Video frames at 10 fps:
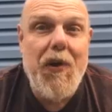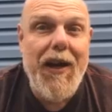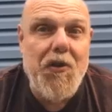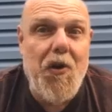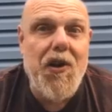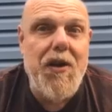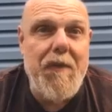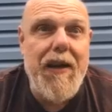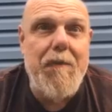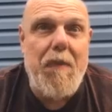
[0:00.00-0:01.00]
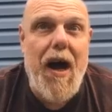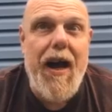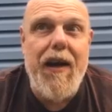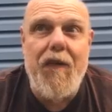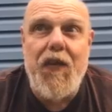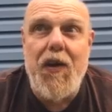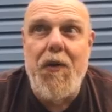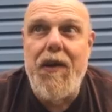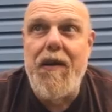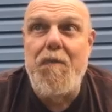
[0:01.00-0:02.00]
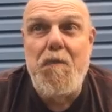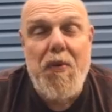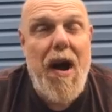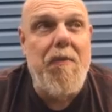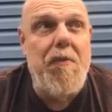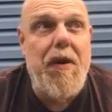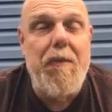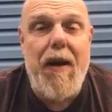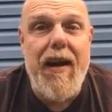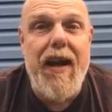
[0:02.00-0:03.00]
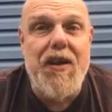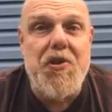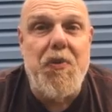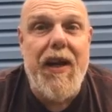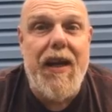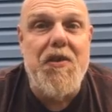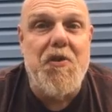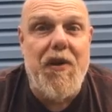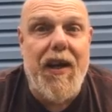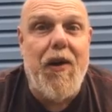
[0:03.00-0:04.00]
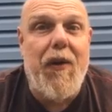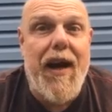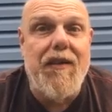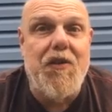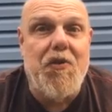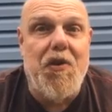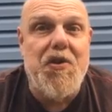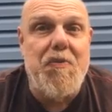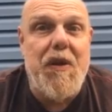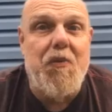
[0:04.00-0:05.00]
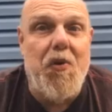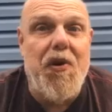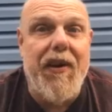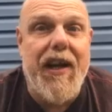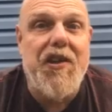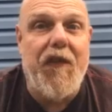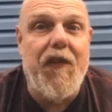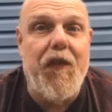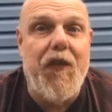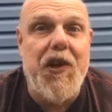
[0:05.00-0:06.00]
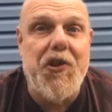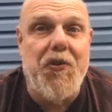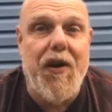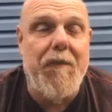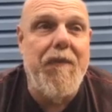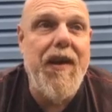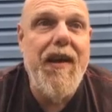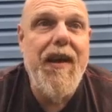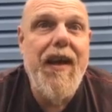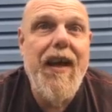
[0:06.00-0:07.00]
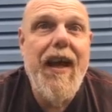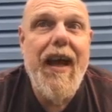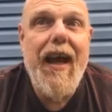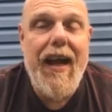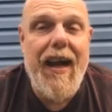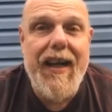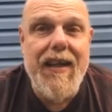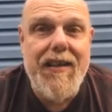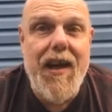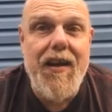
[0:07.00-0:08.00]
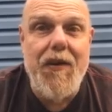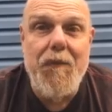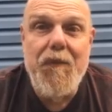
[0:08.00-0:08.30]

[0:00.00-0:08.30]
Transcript: I talked him into buying a few, and probably by next week he's going to go out and toss them in the water and catch a few fish on them. And I can tell you,